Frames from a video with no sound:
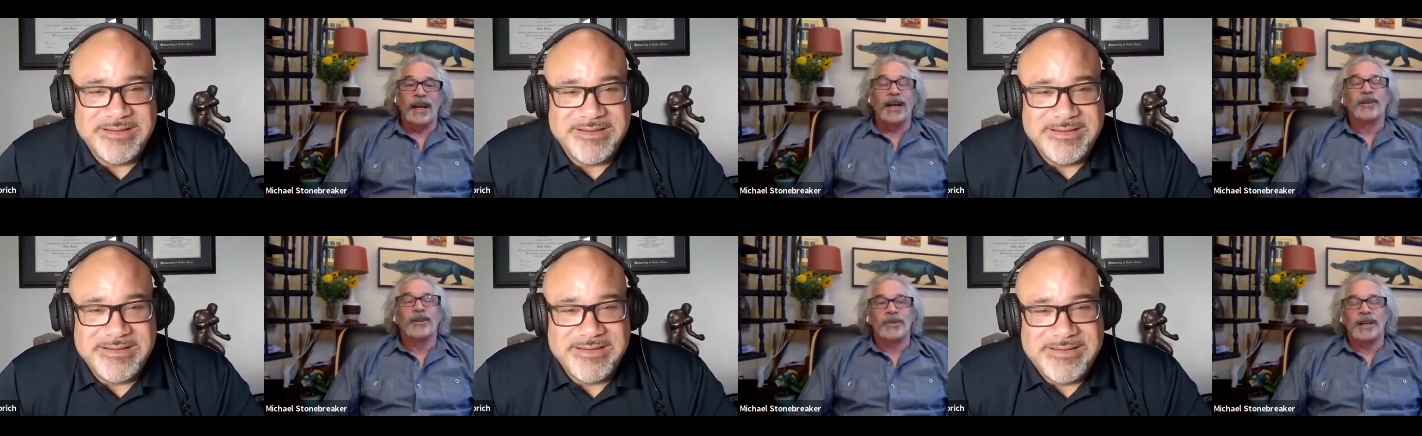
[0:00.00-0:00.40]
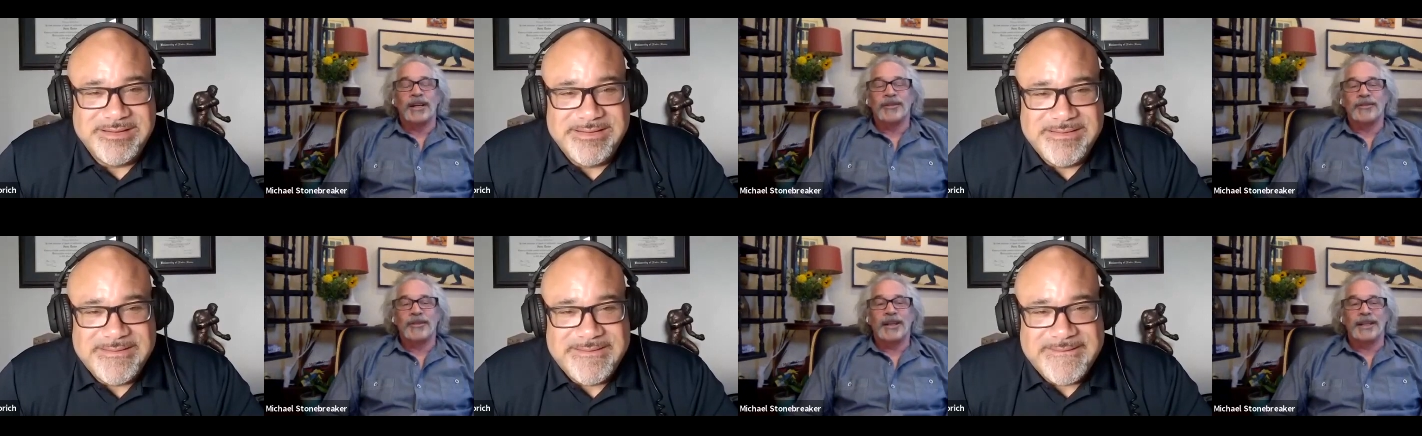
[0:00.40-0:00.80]

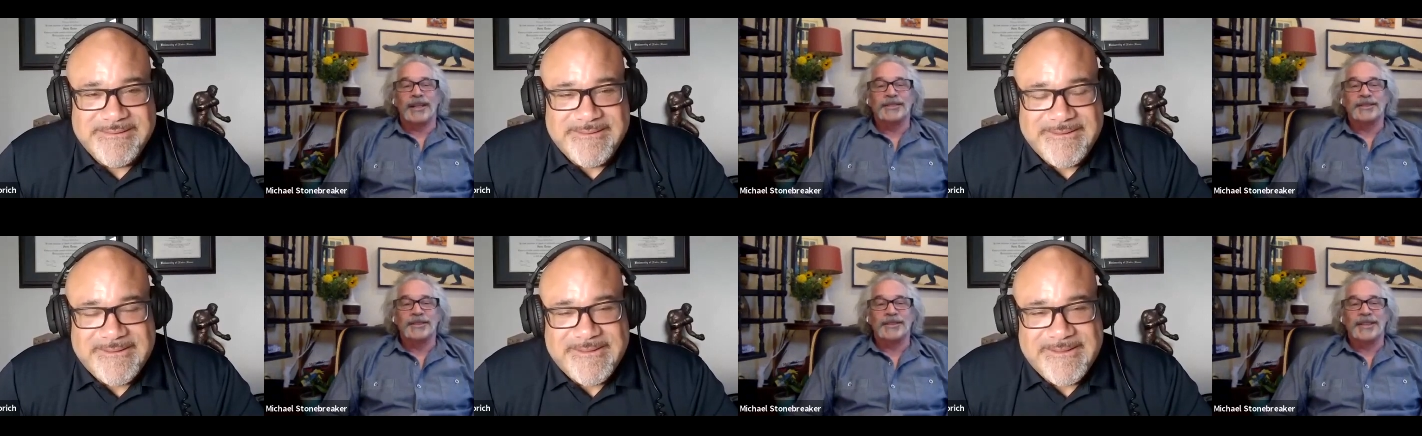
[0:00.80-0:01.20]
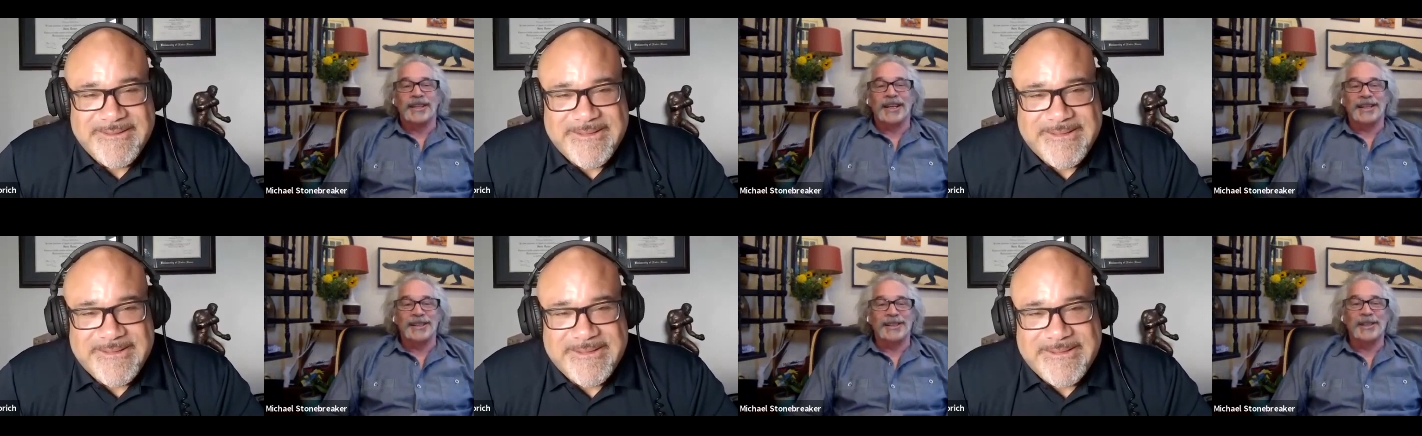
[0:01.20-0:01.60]
Speaker 1: Right, right.
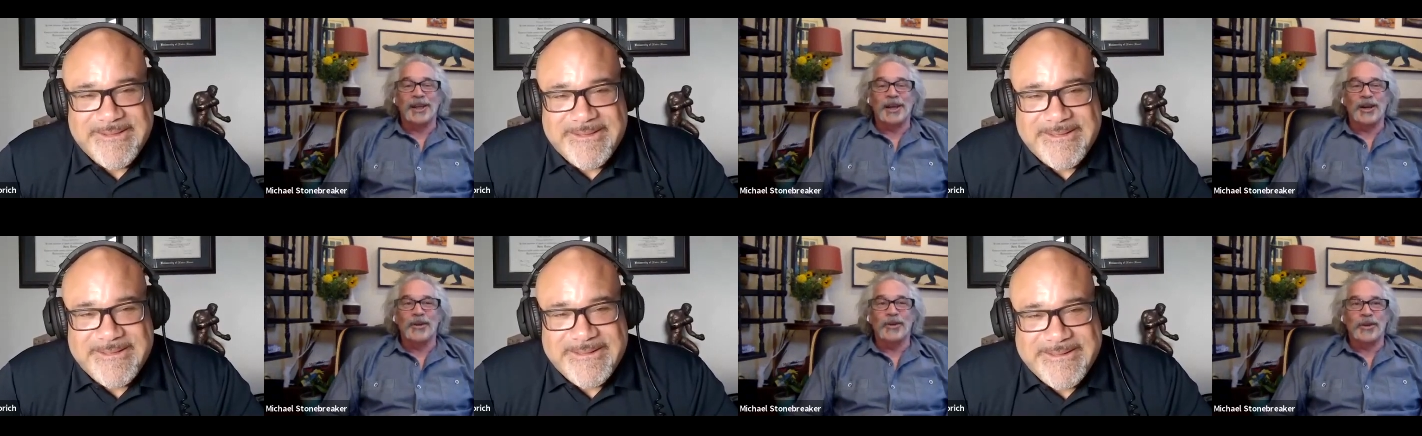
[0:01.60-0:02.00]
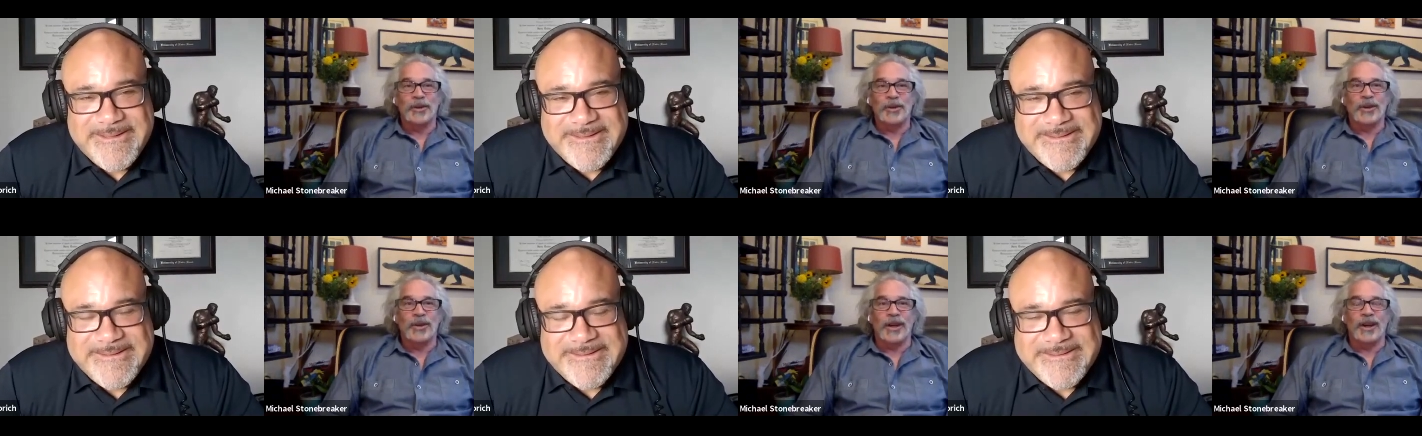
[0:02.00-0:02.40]
And so,
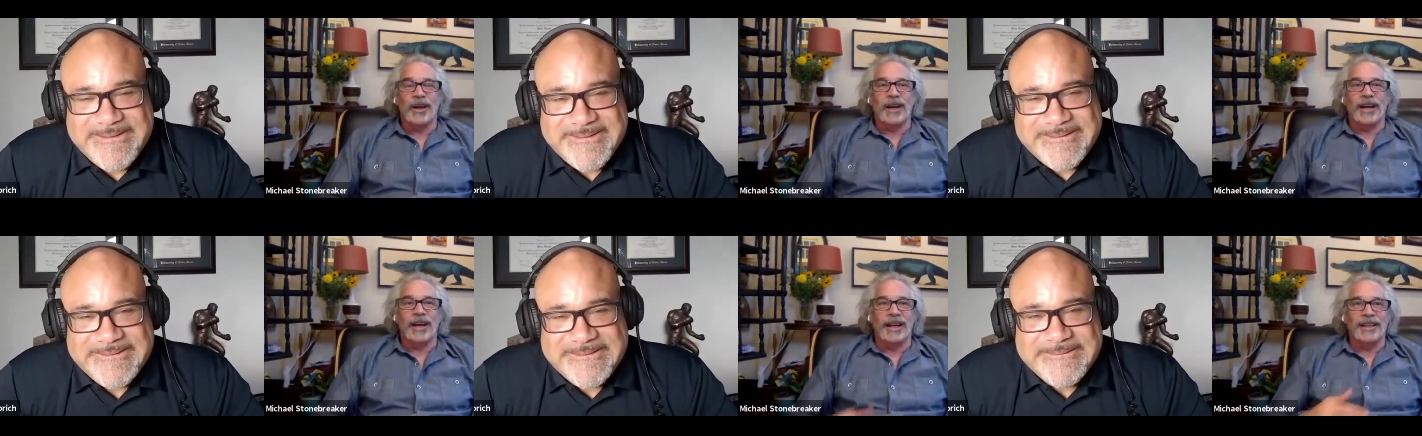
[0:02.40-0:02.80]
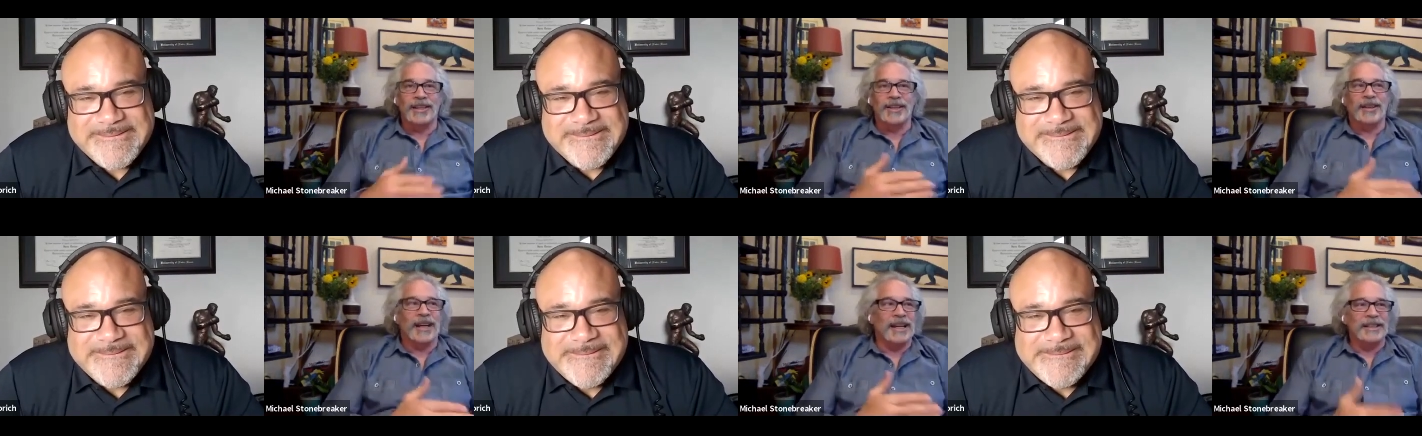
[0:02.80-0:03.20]
you
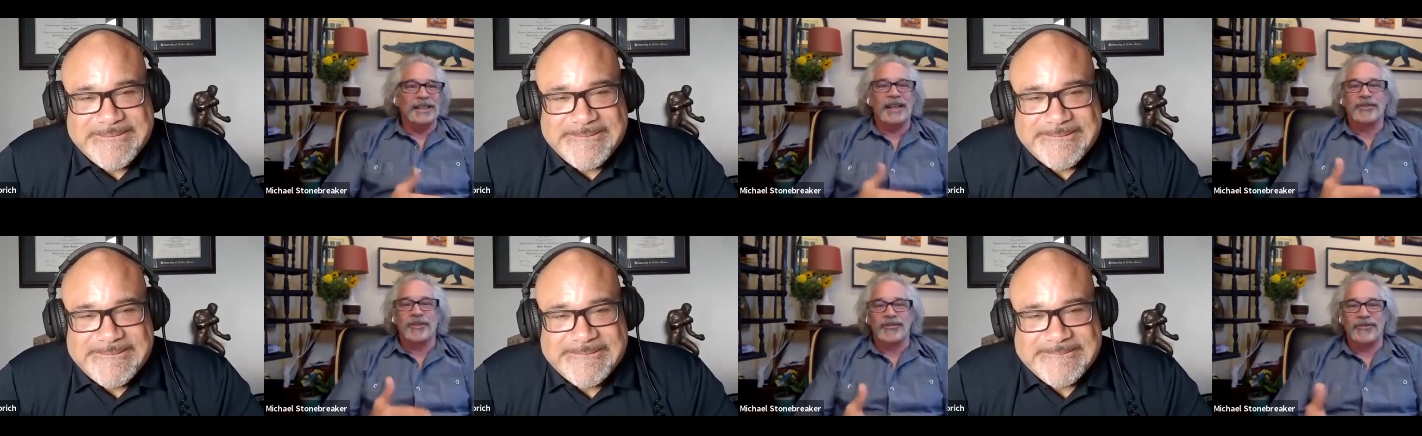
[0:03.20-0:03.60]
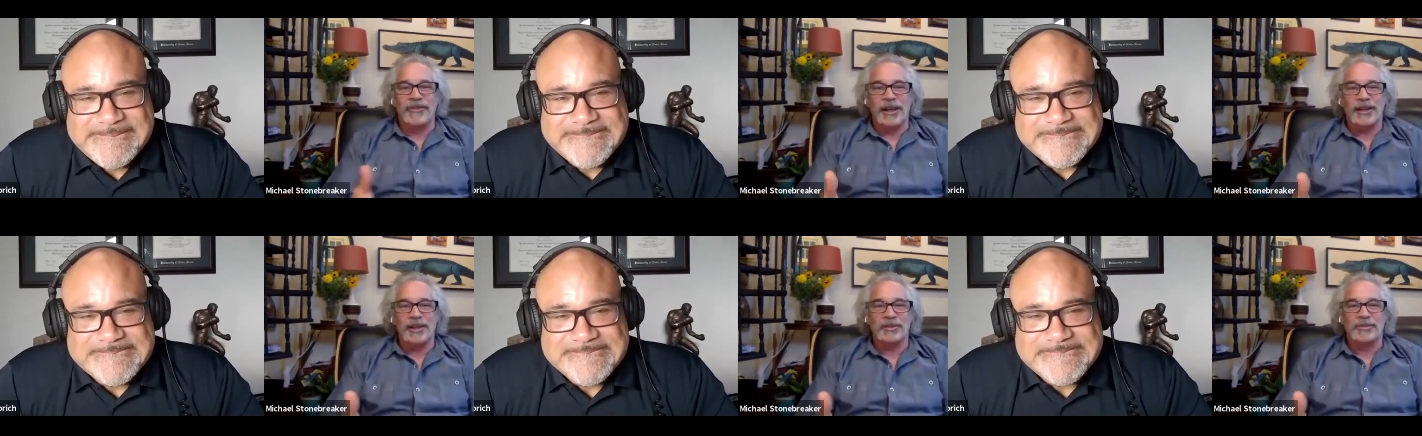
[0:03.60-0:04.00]
know, I'd never
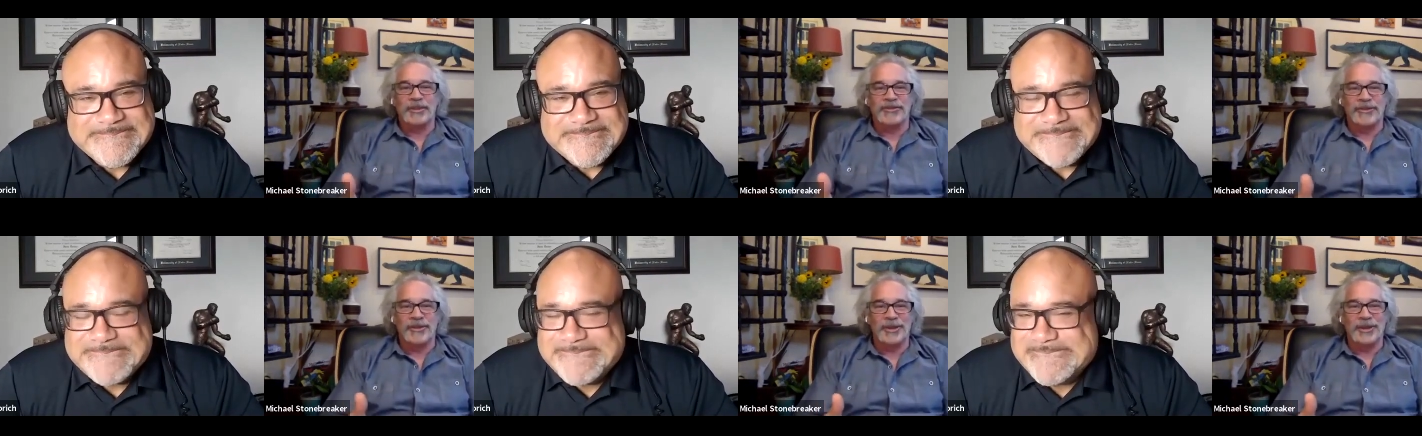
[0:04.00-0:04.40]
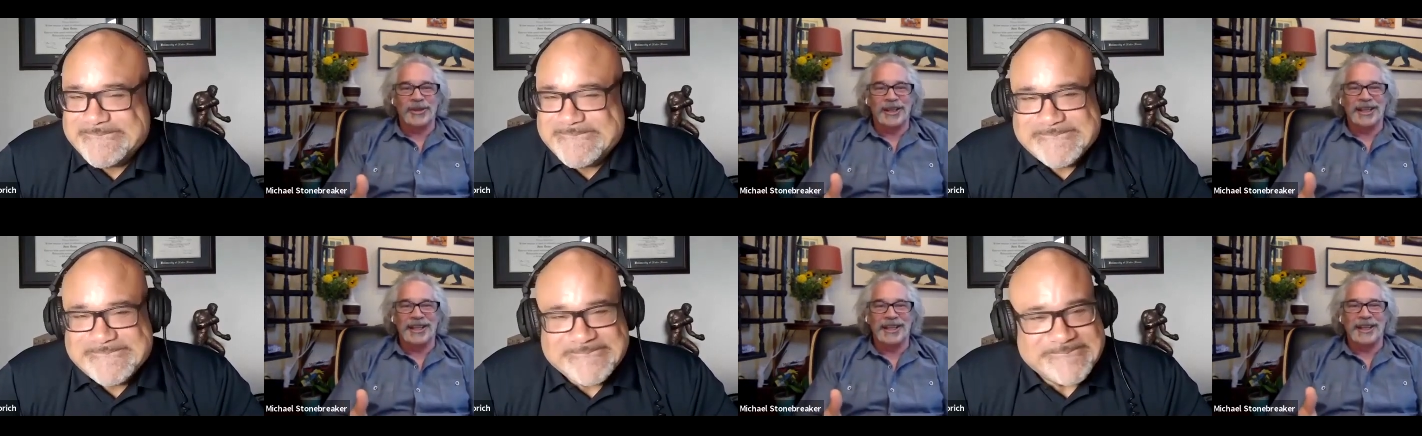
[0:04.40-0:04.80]
failed
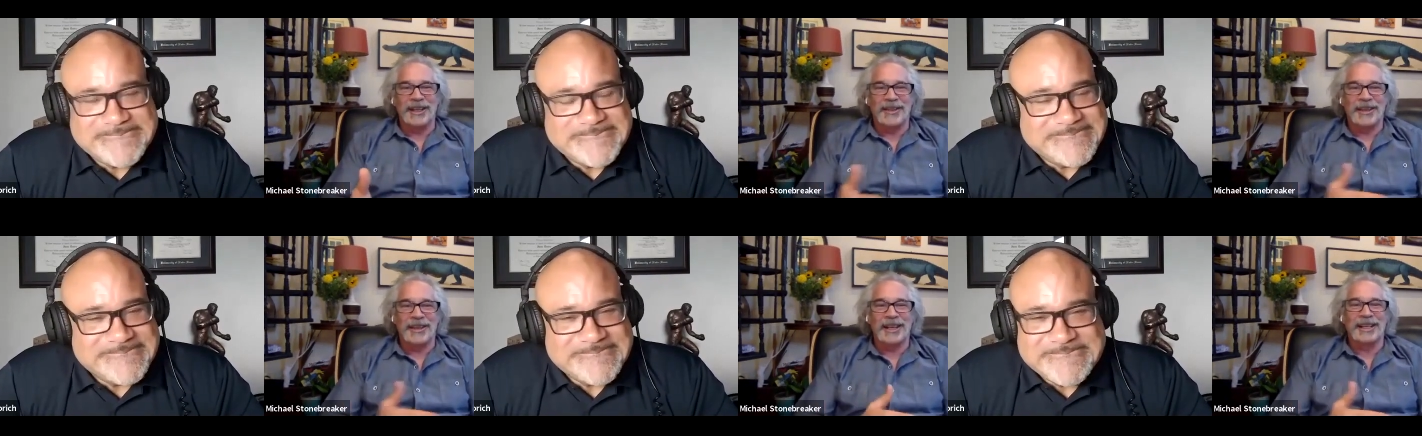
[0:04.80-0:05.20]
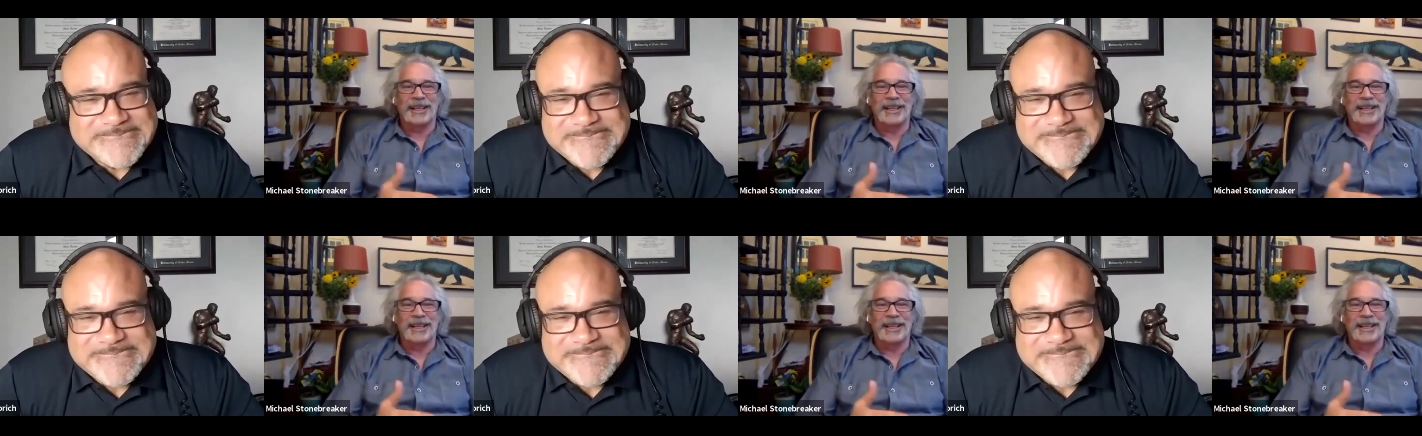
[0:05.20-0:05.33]
before at anything and